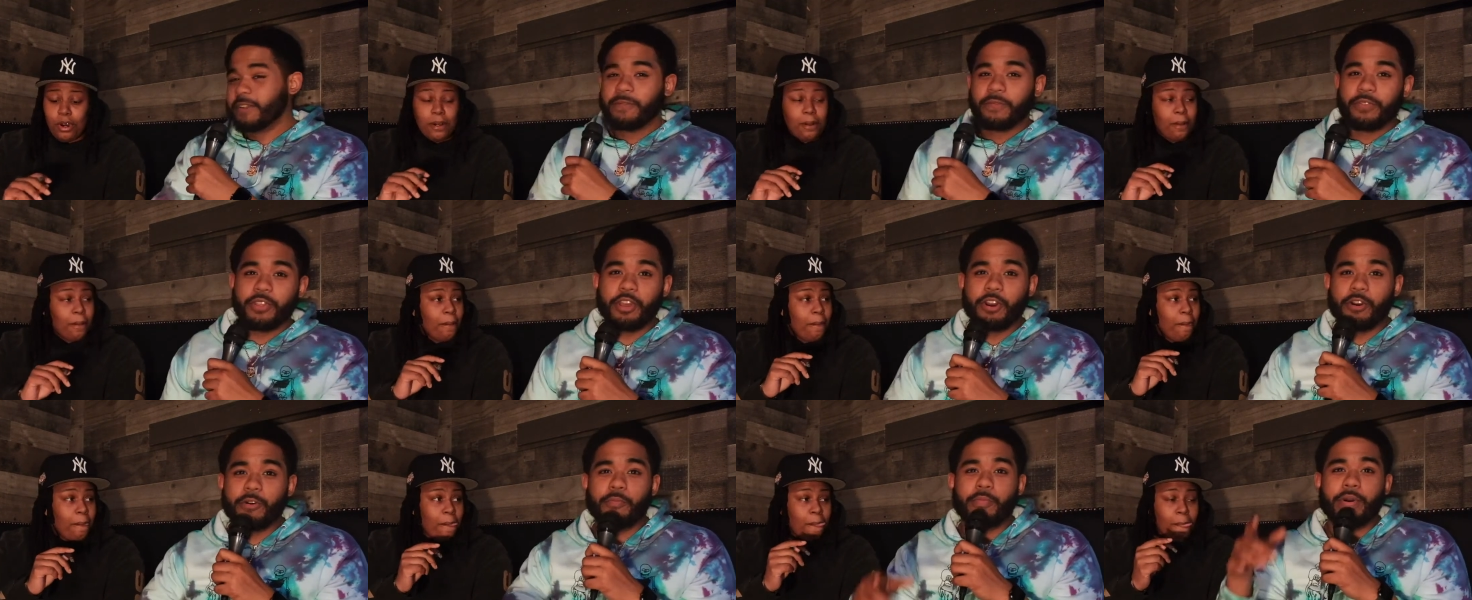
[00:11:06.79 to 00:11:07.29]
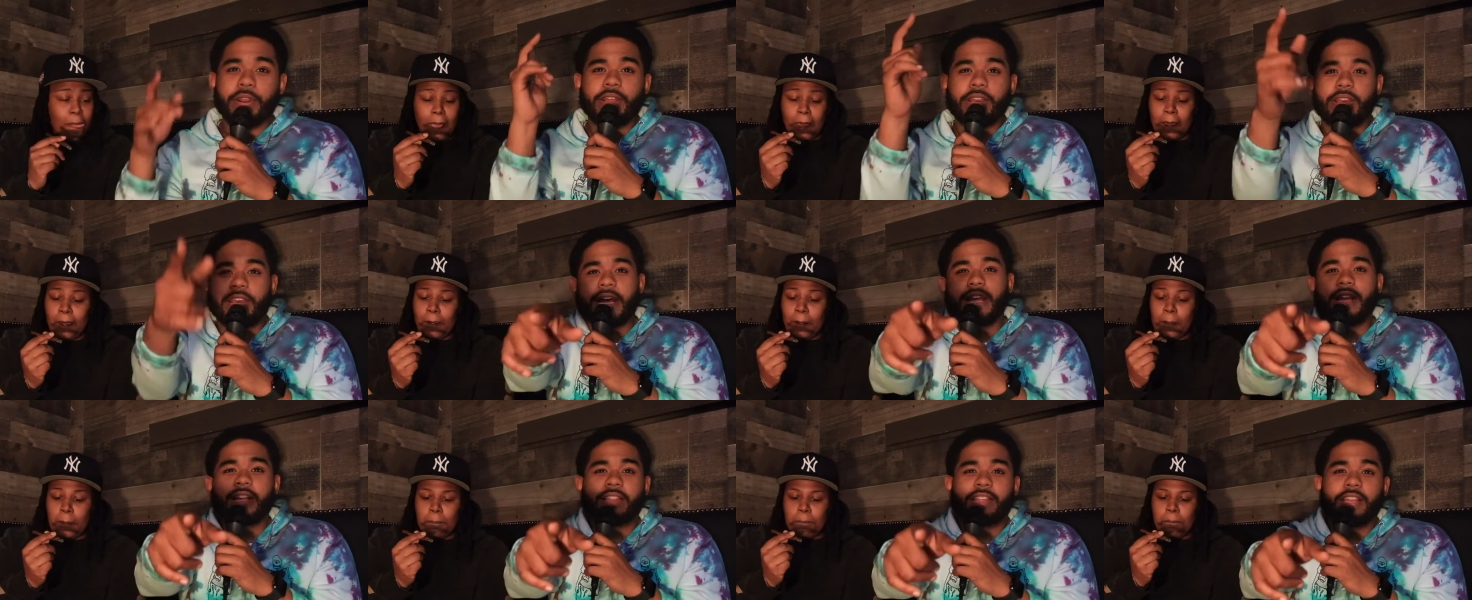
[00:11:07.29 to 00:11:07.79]
Speaker 1: Yo, Money
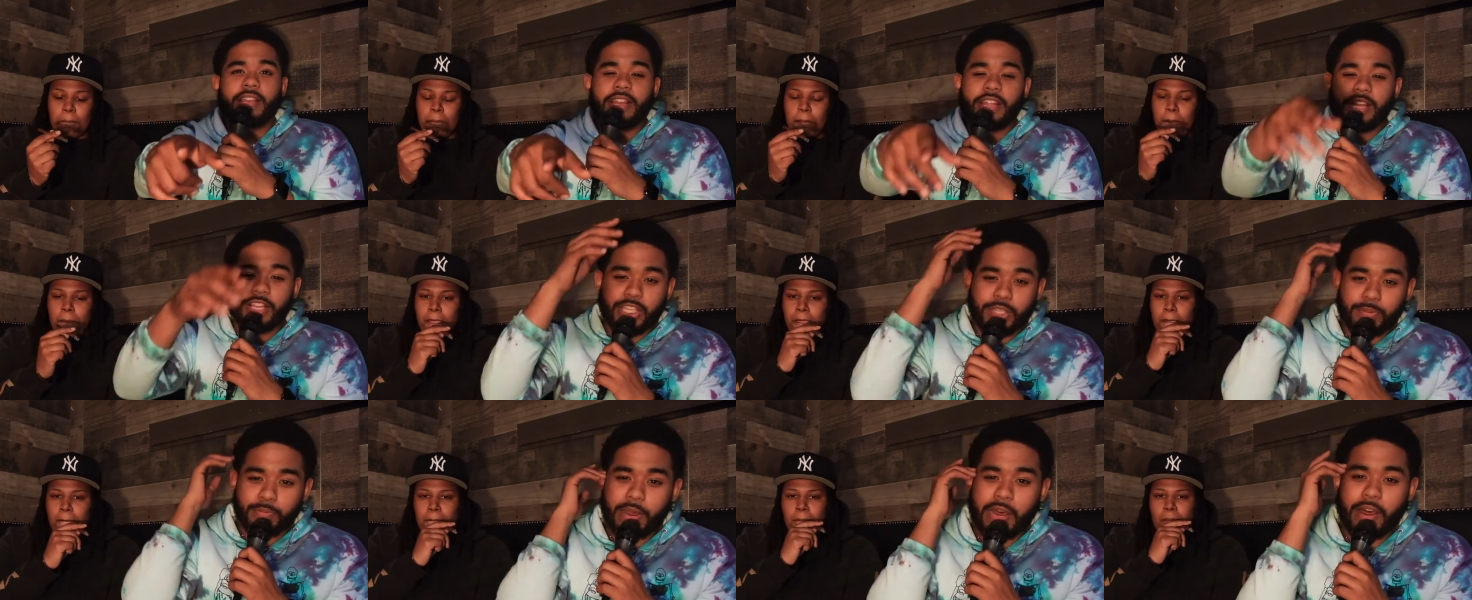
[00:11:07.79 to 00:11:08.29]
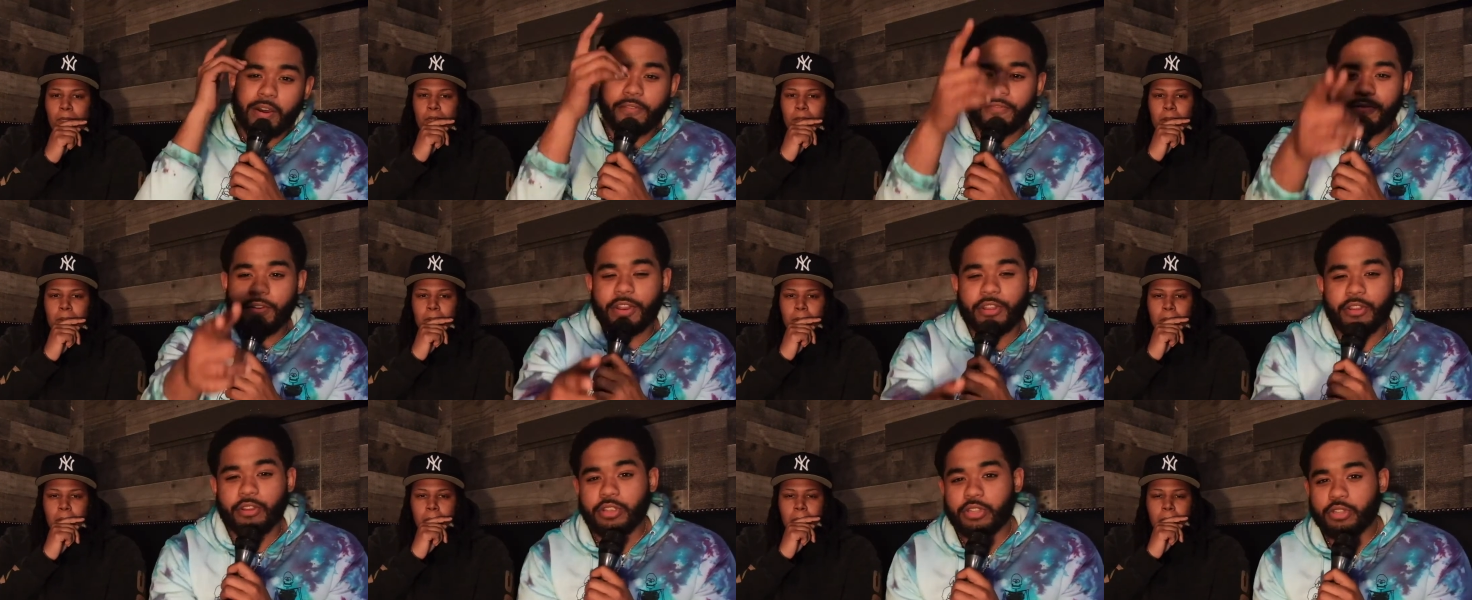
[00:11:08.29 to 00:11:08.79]
Gang, Diddy, Smile
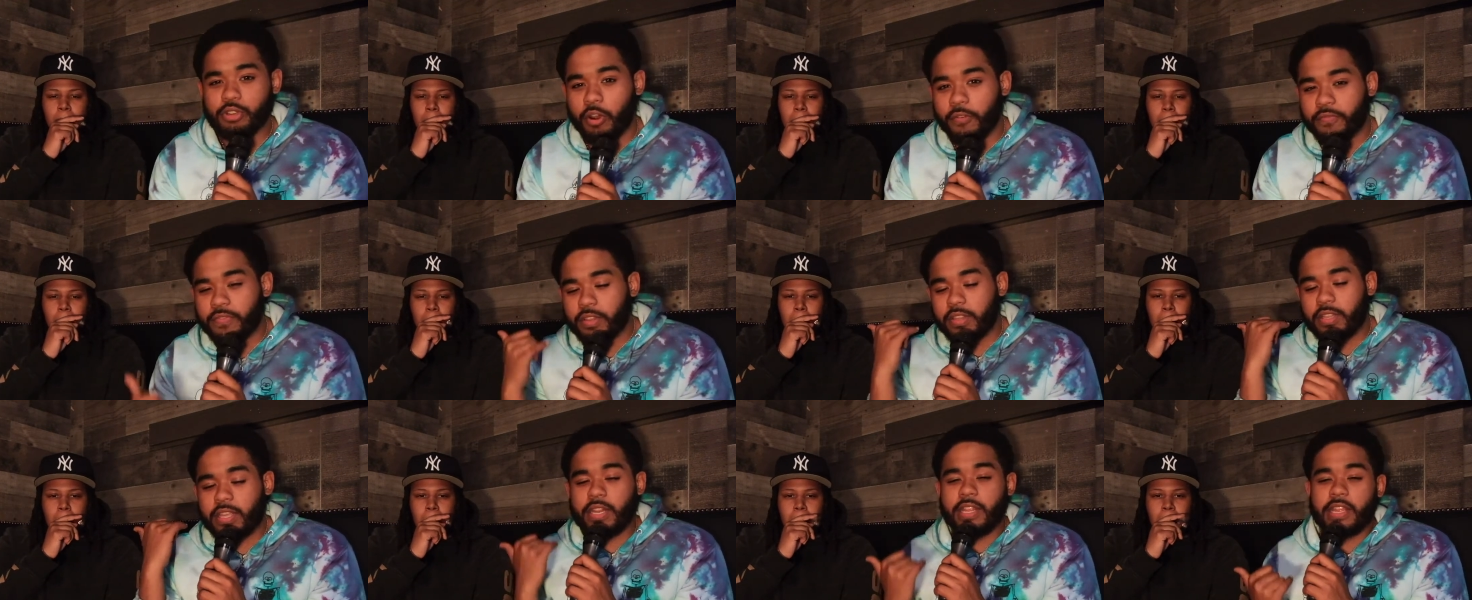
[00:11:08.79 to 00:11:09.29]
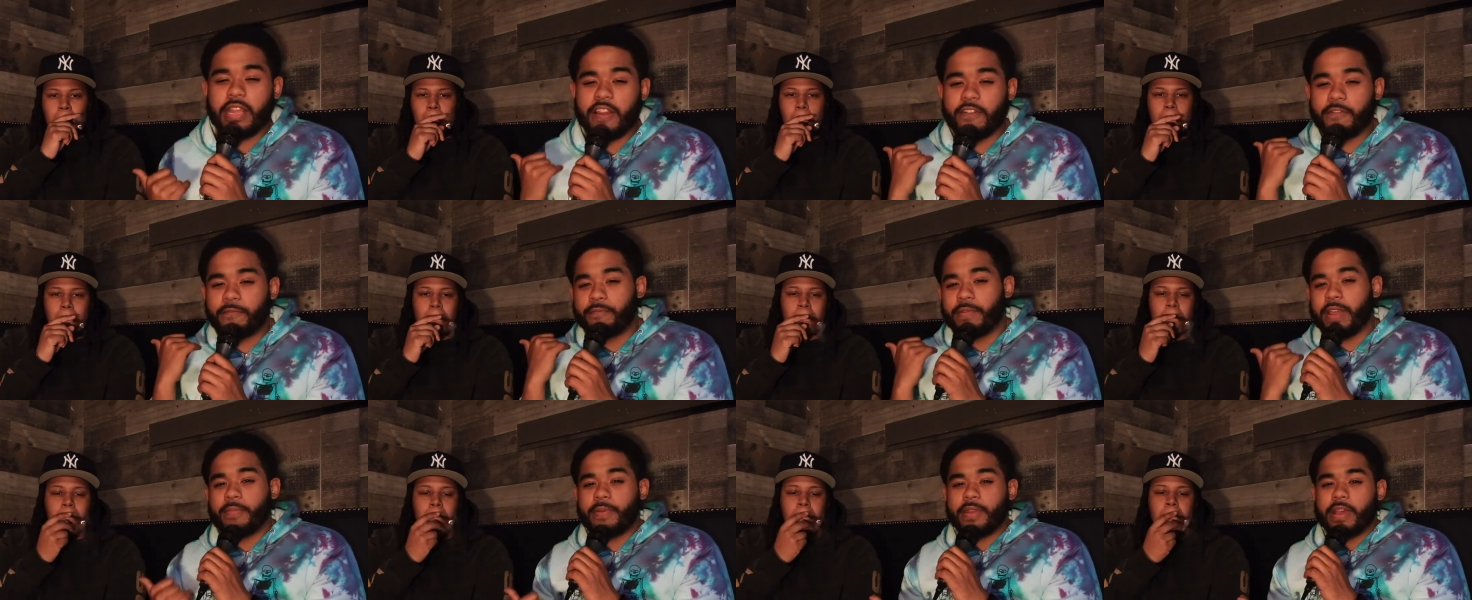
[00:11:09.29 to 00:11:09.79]
Video is off the
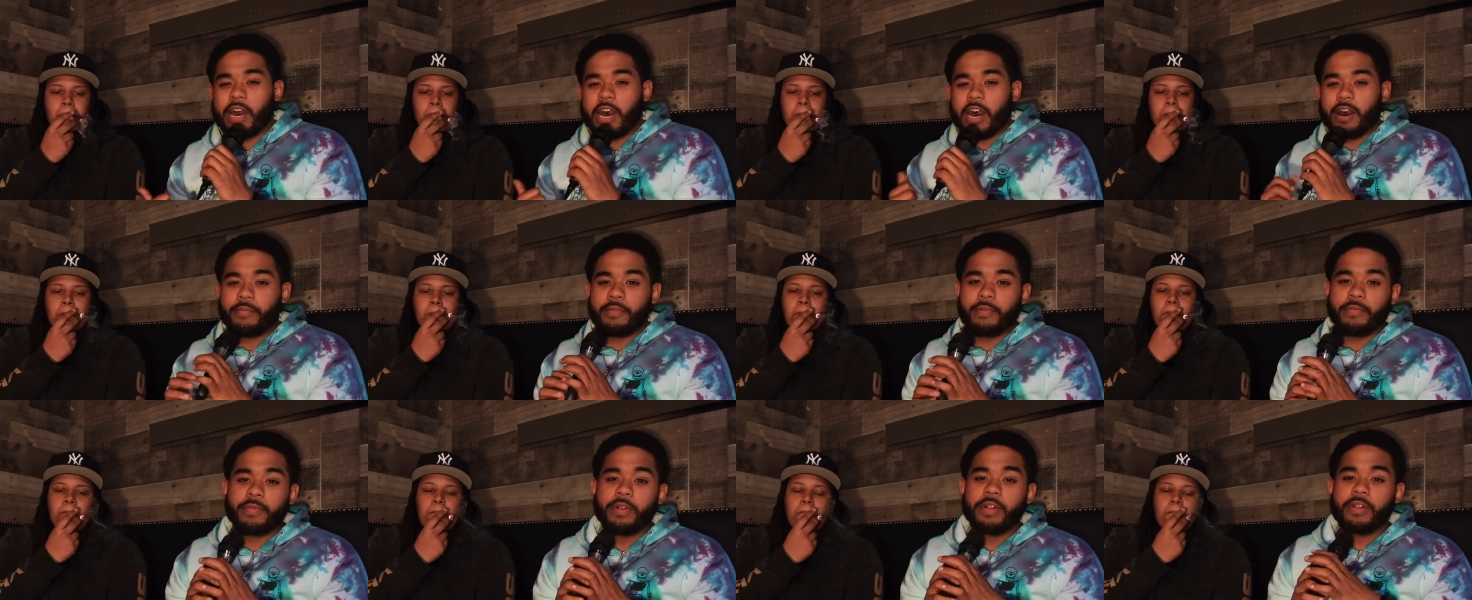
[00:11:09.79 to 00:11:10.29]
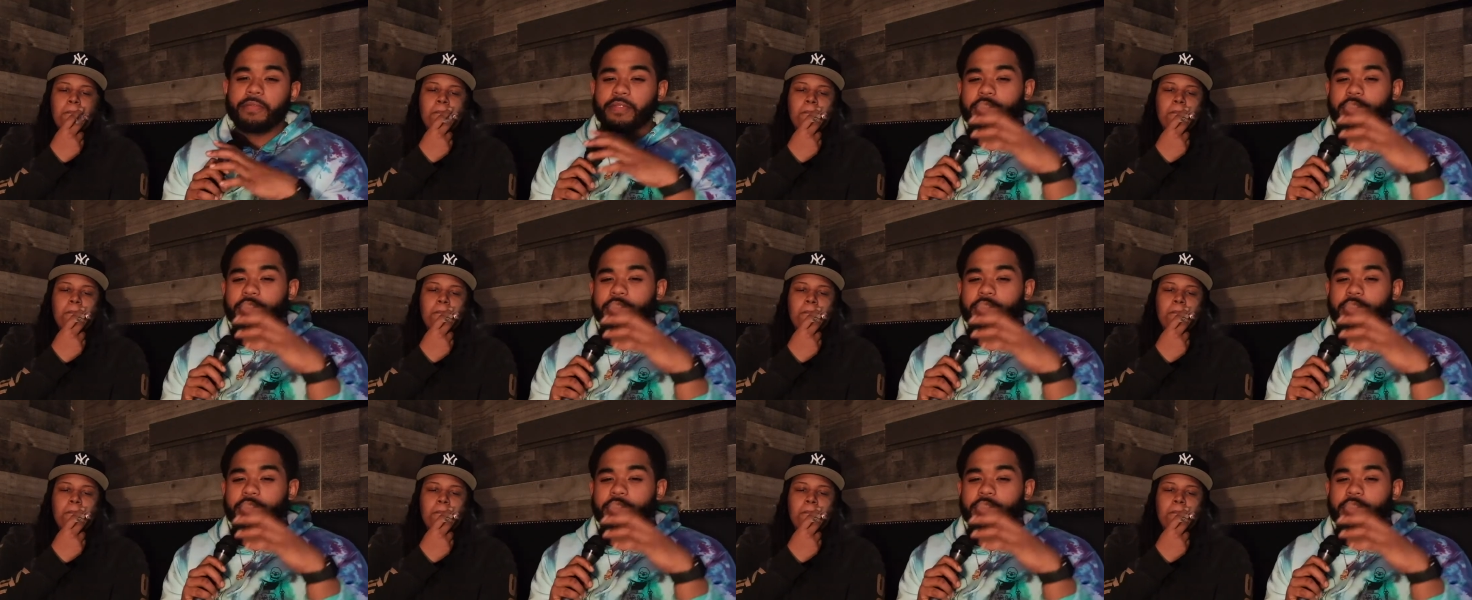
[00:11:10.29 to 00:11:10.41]
DDF Baby album.